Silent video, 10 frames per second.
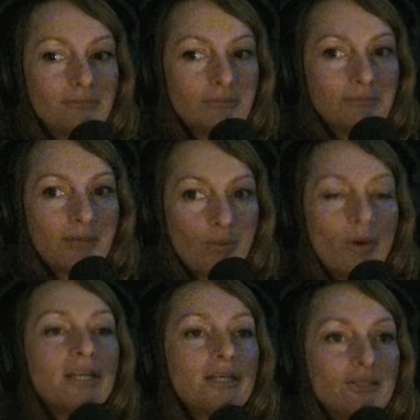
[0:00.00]
I went
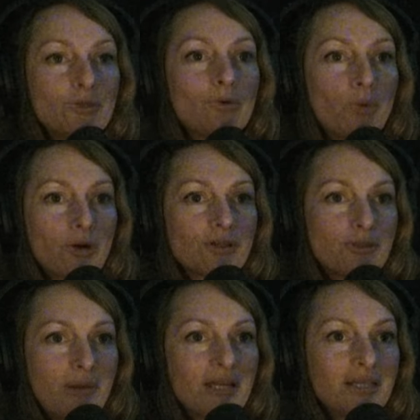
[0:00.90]
into a more
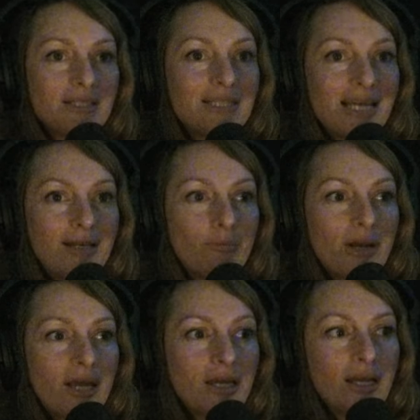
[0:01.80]
expanded state, but I,